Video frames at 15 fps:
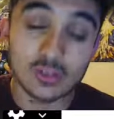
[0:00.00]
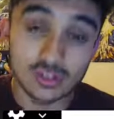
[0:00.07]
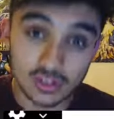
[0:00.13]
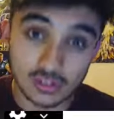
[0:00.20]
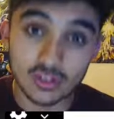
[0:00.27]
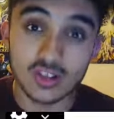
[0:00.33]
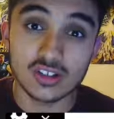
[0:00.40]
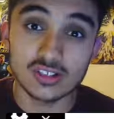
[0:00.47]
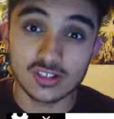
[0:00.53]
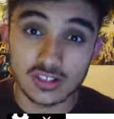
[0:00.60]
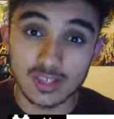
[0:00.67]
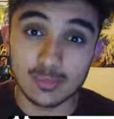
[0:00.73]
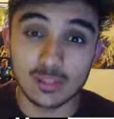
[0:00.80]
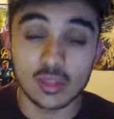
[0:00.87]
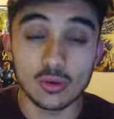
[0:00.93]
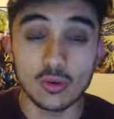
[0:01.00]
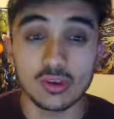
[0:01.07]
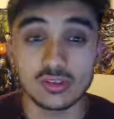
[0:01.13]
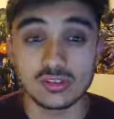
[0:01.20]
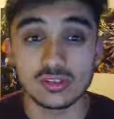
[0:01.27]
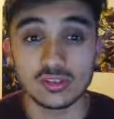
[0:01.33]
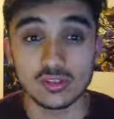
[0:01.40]
you guys to let me know
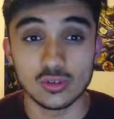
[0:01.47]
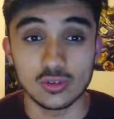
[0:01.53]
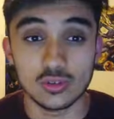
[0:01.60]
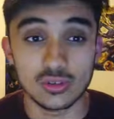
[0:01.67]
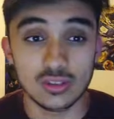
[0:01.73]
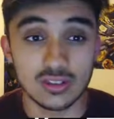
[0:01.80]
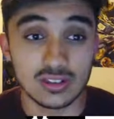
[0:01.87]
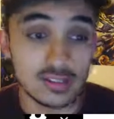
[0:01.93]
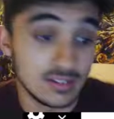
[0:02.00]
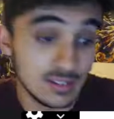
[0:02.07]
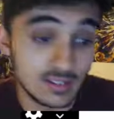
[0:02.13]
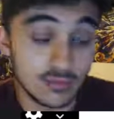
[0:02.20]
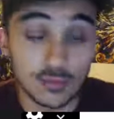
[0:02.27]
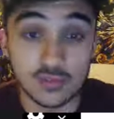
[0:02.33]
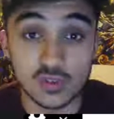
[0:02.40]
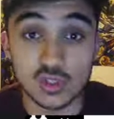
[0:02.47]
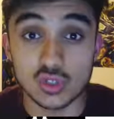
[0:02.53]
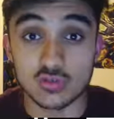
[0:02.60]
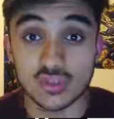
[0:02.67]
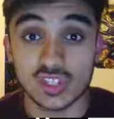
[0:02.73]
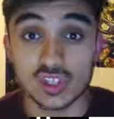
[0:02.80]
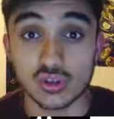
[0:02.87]
what to do for future
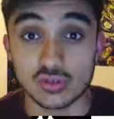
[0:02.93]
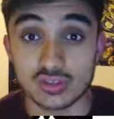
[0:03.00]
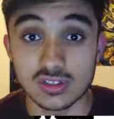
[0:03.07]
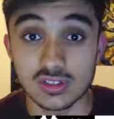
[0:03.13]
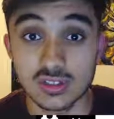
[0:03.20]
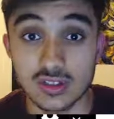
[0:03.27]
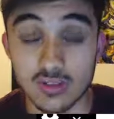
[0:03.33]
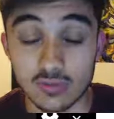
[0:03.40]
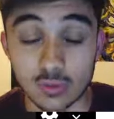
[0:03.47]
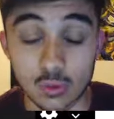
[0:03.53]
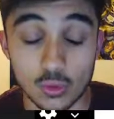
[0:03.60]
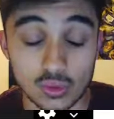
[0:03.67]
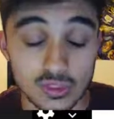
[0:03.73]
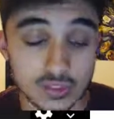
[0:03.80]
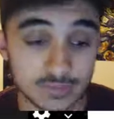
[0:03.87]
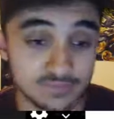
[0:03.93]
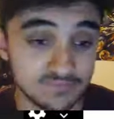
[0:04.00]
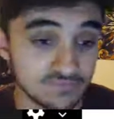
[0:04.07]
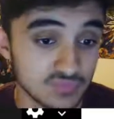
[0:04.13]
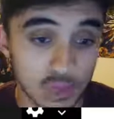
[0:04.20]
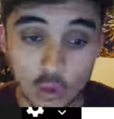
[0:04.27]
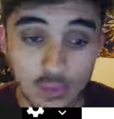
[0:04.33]
videos. Of course,
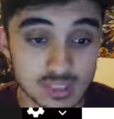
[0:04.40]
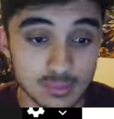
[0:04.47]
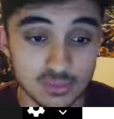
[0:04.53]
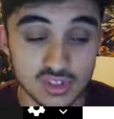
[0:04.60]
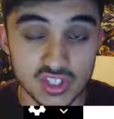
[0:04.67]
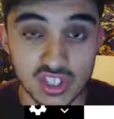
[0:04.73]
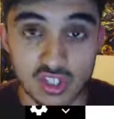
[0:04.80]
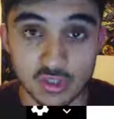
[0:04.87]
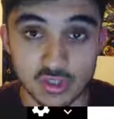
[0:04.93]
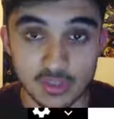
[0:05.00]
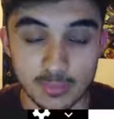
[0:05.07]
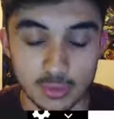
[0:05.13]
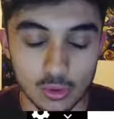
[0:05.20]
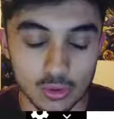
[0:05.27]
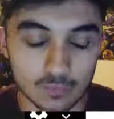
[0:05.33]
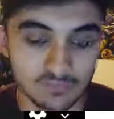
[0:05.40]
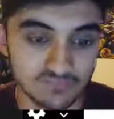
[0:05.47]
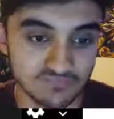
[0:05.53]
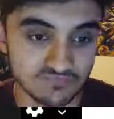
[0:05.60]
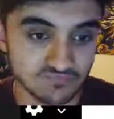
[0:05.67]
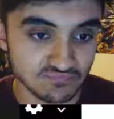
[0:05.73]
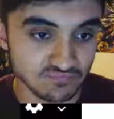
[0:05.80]
I always appreciate your support.
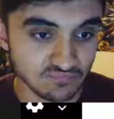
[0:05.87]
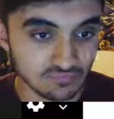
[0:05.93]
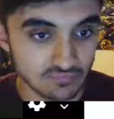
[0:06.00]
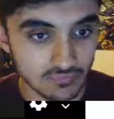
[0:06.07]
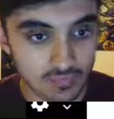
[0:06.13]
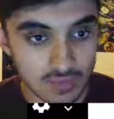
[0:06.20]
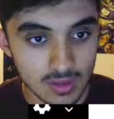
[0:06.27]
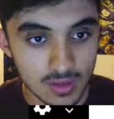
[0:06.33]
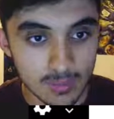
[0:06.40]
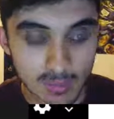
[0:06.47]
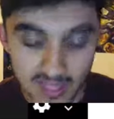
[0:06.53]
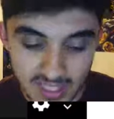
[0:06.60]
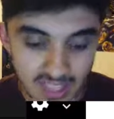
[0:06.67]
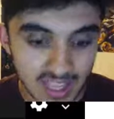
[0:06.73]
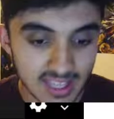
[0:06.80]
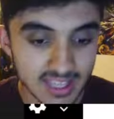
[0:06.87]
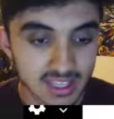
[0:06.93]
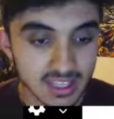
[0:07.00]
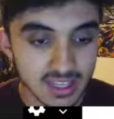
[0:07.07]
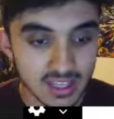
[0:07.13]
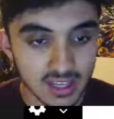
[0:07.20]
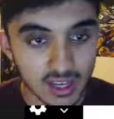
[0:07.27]
But yeah,
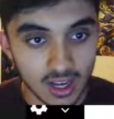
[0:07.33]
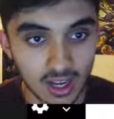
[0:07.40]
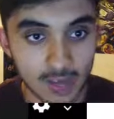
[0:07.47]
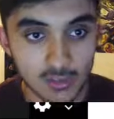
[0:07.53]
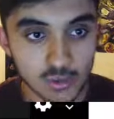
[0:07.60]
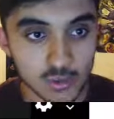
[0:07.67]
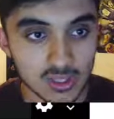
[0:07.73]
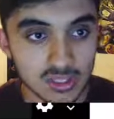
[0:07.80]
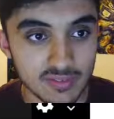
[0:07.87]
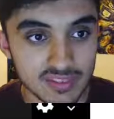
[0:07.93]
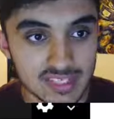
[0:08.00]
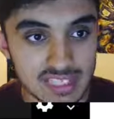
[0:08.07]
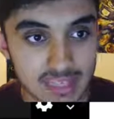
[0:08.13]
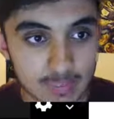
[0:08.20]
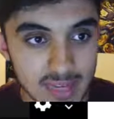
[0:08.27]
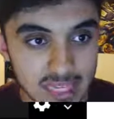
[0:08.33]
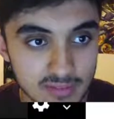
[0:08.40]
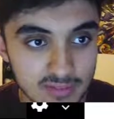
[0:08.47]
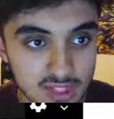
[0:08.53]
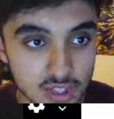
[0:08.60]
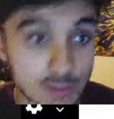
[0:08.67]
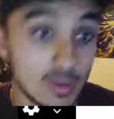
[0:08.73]
I'm doing another tier maker
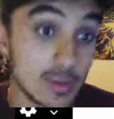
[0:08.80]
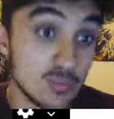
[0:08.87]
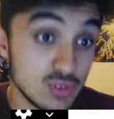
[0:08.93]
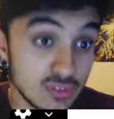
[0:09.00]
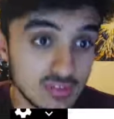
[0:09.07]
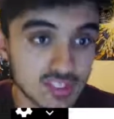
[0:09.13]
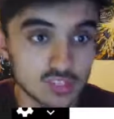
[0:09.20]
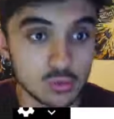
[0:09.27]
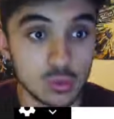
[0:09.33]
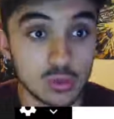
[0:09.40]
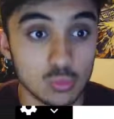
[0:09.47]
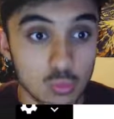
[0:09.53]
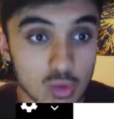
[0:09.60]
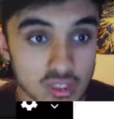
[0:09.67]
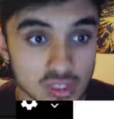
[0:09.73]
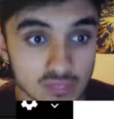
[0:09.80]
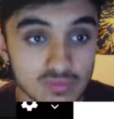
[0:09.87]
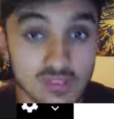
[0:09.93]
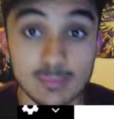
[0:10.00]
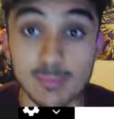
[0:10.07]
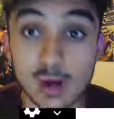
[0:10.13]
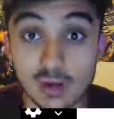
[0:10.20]
video. My previous one was of
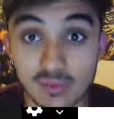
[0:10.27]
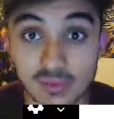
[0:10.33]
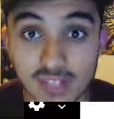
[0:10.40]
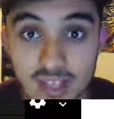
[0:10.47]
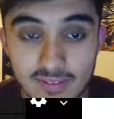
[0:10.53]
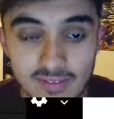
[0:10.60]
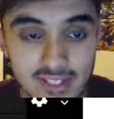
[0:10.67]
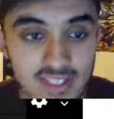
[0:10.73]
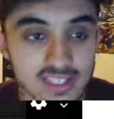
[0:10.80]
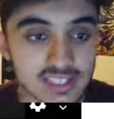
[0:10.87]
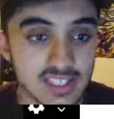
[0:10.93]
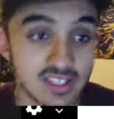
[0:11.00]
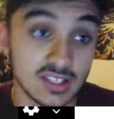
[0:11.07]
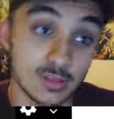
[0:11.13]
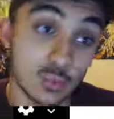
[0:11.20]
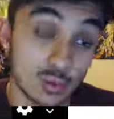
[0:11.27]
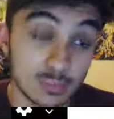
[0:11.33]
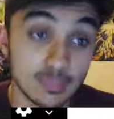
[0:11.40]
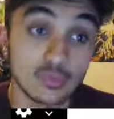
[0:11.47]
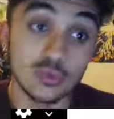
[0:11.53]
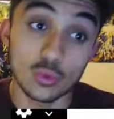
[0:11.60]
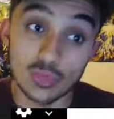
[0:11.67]
Marvel Netflix, and the one
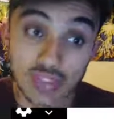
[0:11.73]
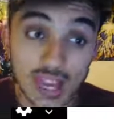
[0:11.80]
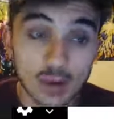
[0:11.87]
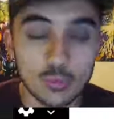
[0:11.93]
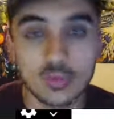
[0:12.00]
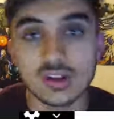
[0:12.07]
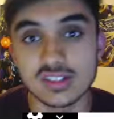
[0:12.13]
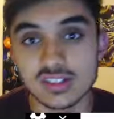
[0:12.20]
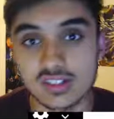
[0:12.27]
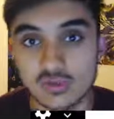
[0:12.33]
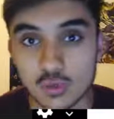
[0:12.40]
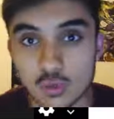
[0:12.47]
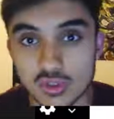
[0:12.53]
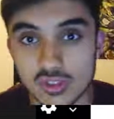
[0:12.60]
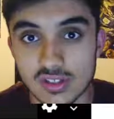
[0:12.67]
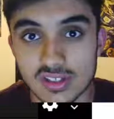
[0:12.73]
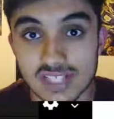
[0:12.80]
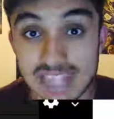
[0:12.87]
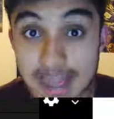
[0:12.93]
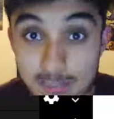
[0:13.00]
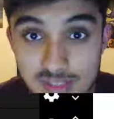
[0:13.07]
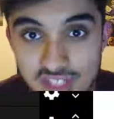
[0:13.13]
before that was, of course,
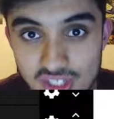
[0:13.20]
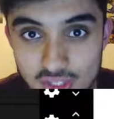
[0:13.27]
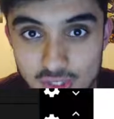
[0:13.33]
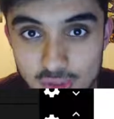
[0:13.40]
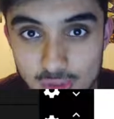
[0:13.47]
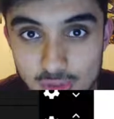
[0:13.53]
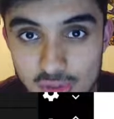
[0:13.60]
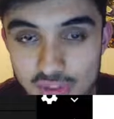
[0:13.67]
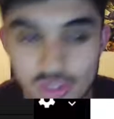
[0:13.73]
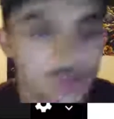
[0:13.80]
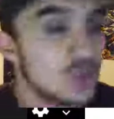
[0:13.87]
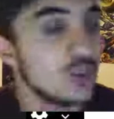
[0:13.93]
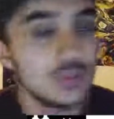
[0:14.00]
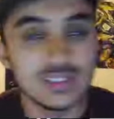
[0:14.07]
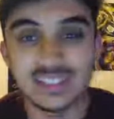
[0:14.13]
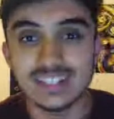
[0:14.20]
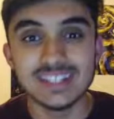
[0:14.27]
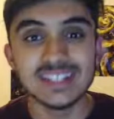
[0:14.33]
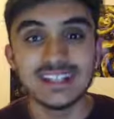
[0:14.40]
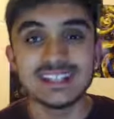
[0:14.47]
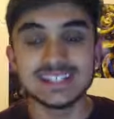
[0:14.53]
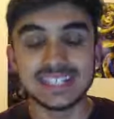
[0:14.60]
the MCU. So it only
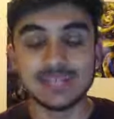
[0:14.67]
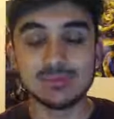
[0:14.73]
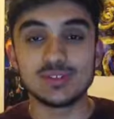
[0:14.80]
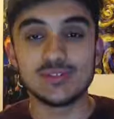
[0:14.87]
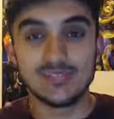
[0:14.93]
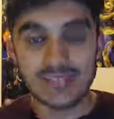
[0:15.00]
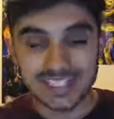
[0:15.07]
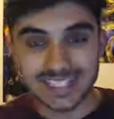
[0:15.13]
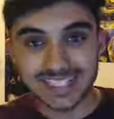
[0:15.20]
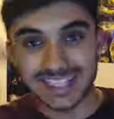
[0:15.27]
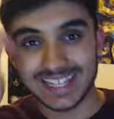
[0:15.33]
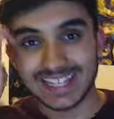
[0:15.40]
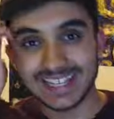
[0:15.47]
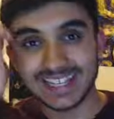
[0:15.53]
seems fitting